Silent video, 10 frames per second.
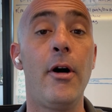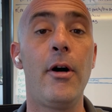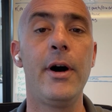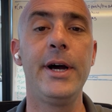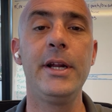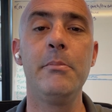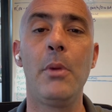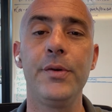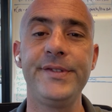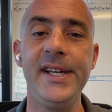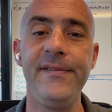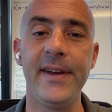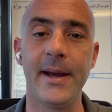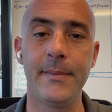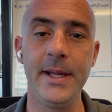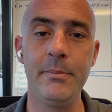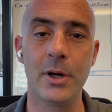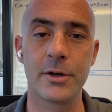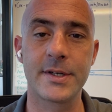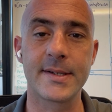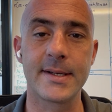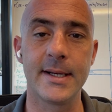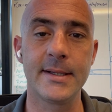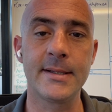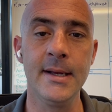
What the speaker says: on multifamily purchases